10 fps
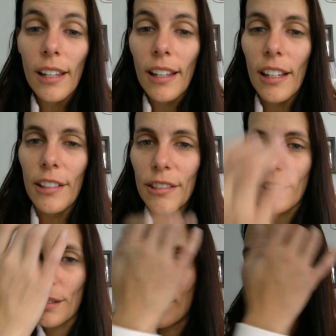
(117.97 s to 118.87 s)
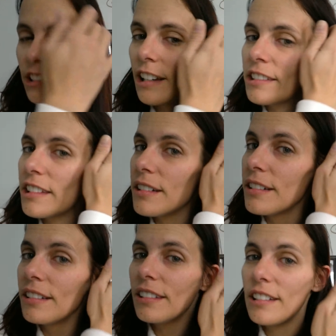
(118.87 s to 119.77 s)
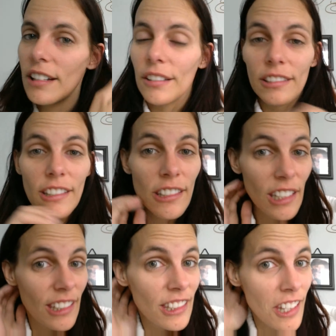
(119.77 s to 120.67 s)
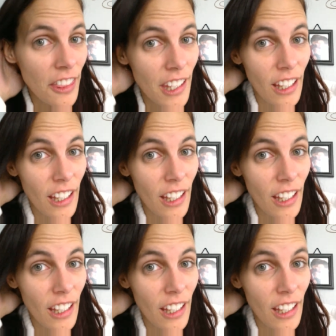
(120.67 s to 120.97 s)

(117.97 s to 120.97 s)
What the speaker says: And so I texted the dental assistant and said, thank